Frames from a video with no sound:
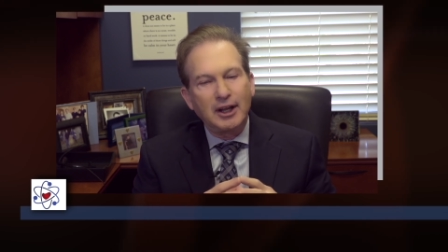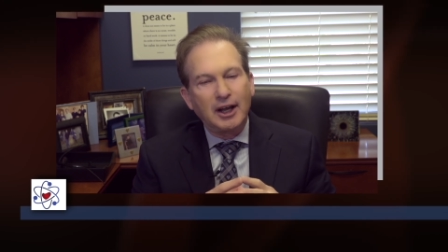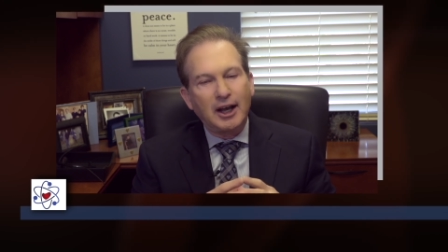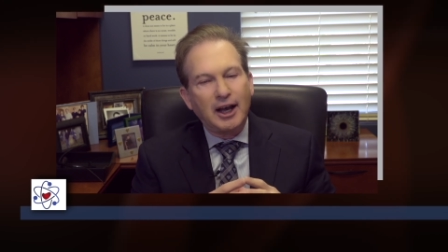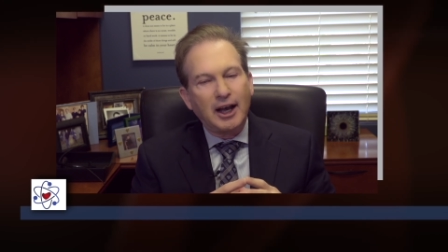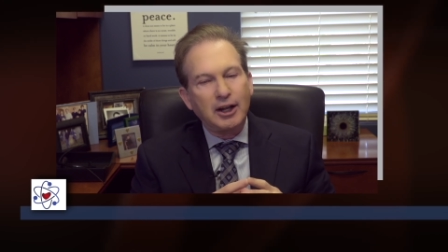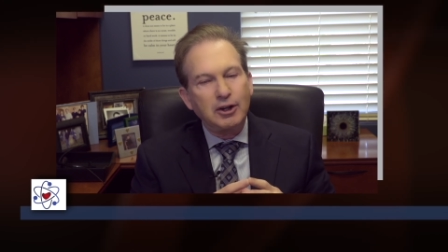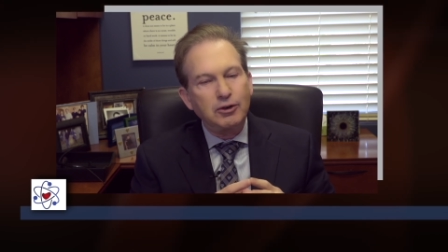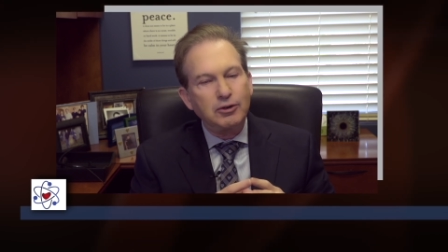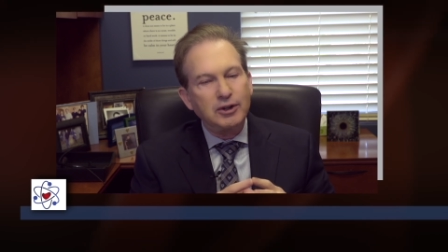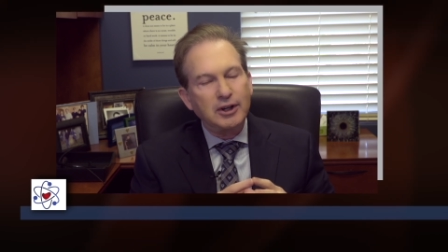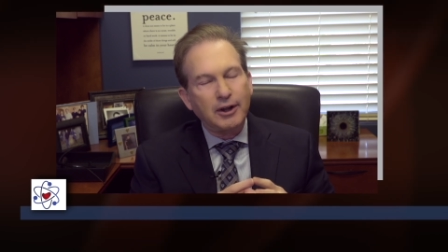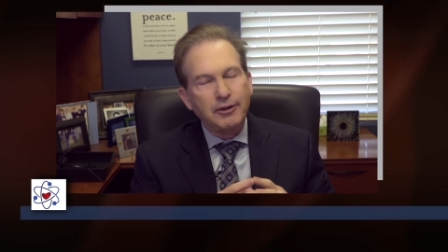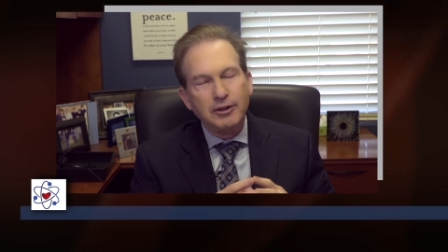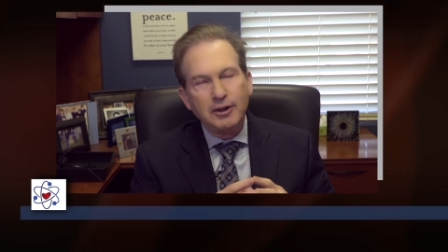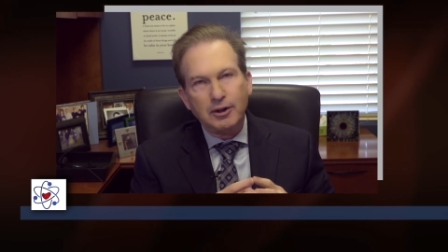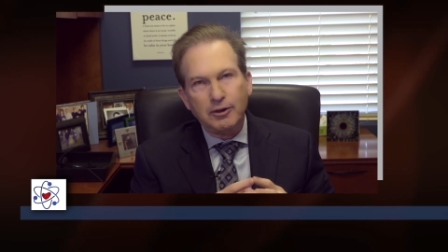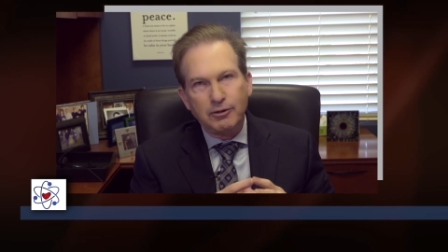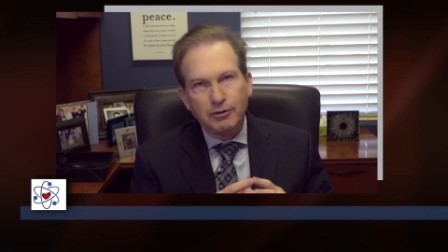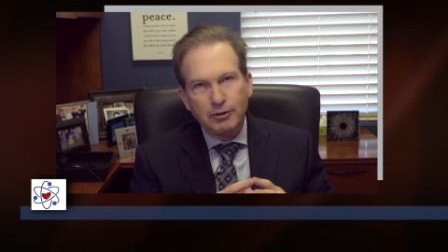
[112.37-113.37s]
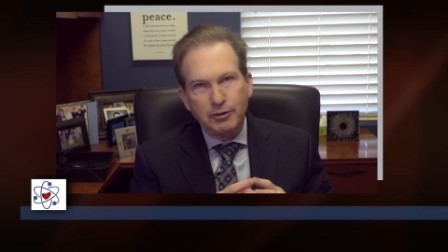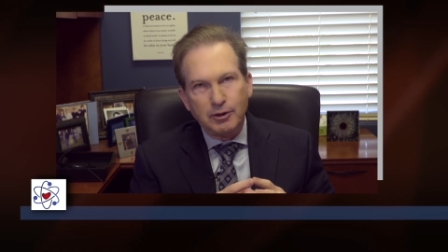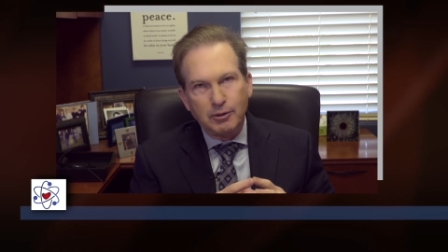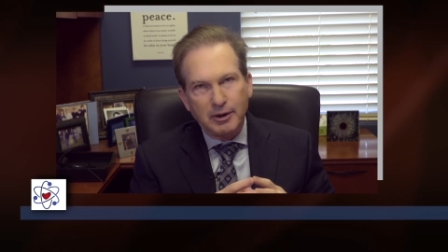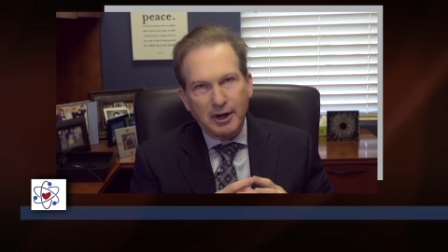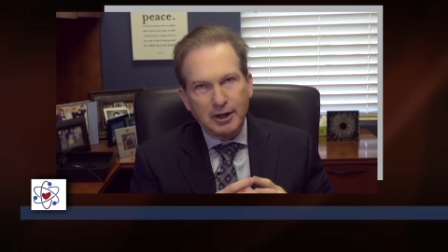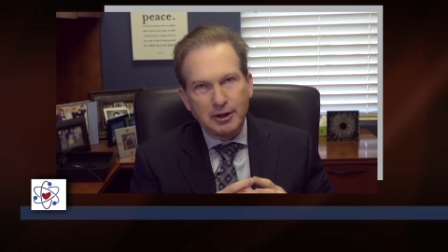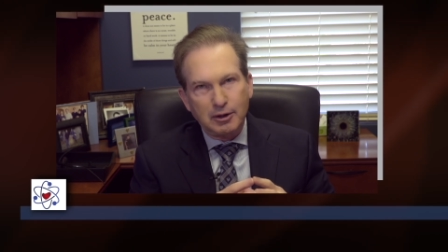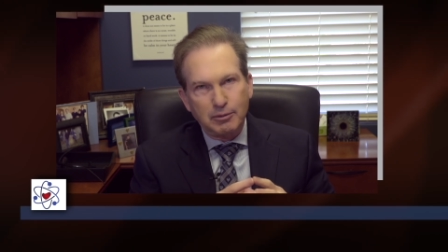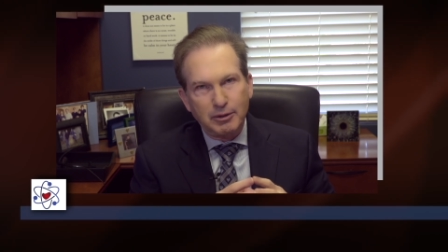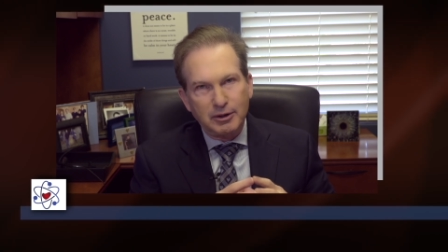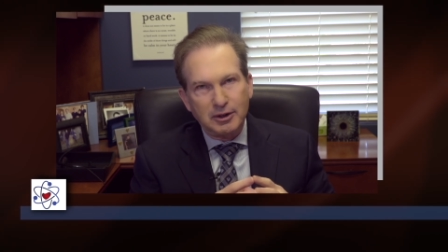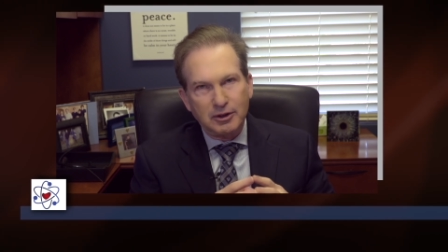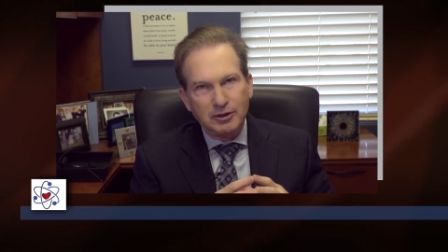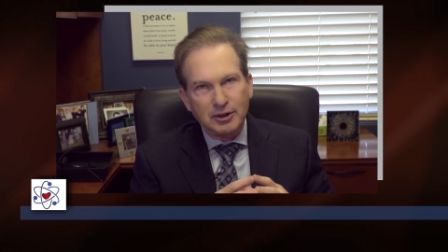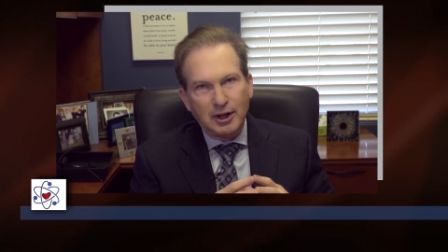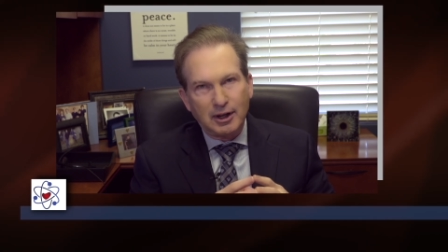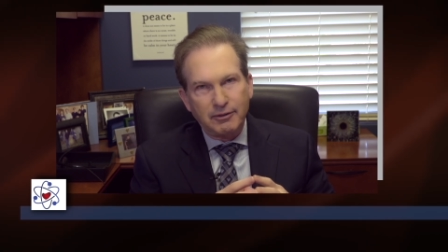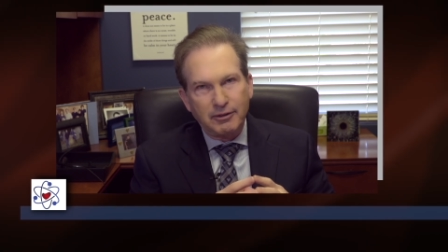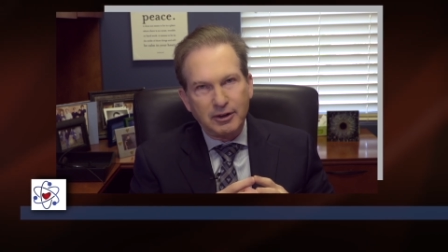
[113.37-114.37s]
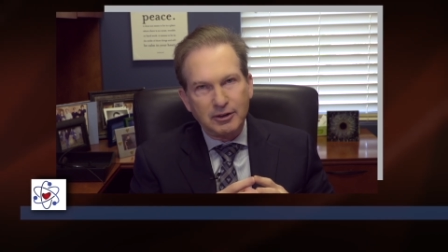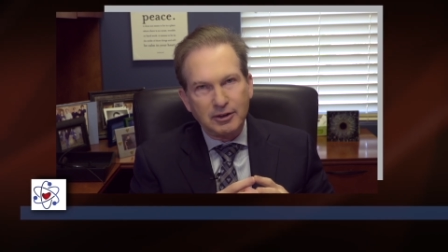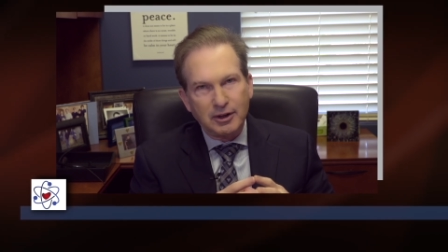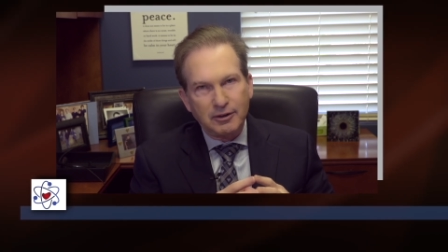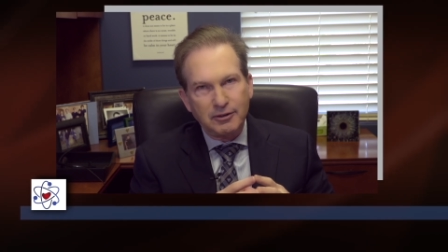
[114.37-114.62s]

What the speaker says: I do nothing through the rectum in this office.